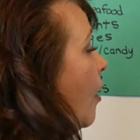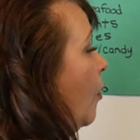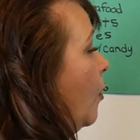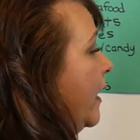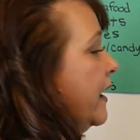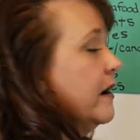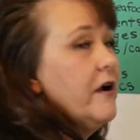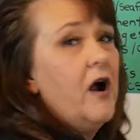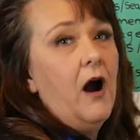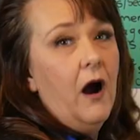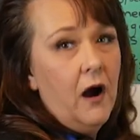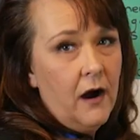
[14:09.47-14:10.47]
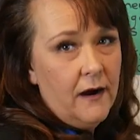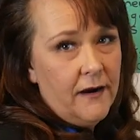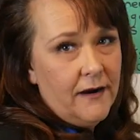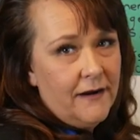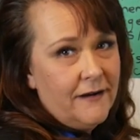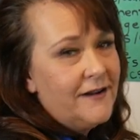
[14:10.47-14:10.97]
where
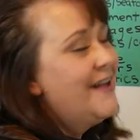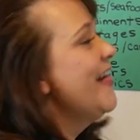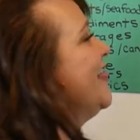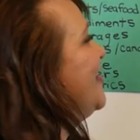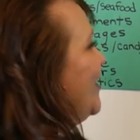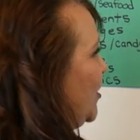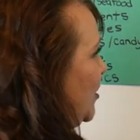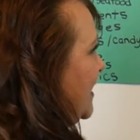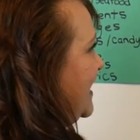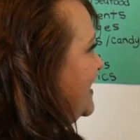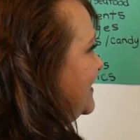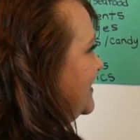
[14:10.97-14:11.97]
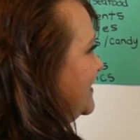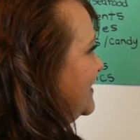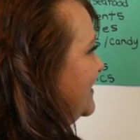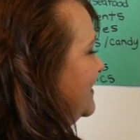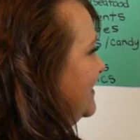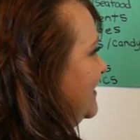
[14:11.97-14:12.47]
are the cookies?
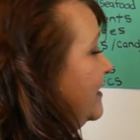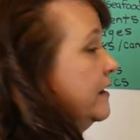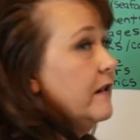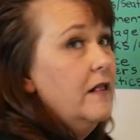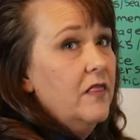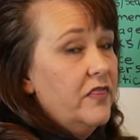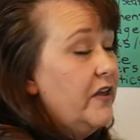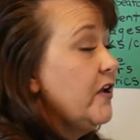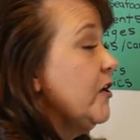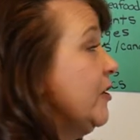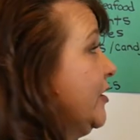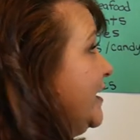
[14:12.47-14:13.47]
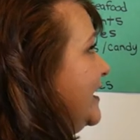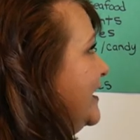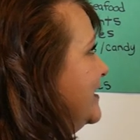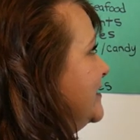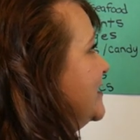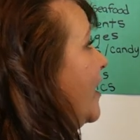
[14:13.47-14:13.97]
The
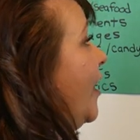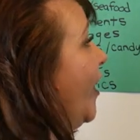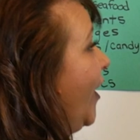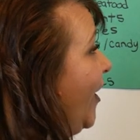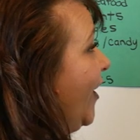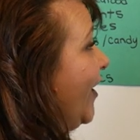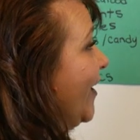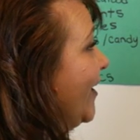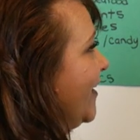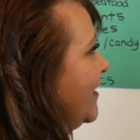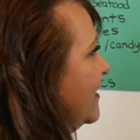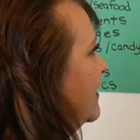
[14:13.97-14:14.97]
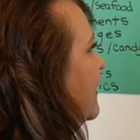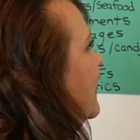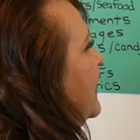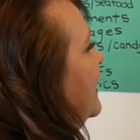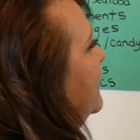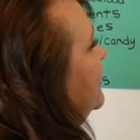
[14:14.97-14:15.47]
cookies are
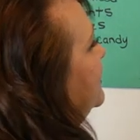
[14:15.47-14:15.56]
in the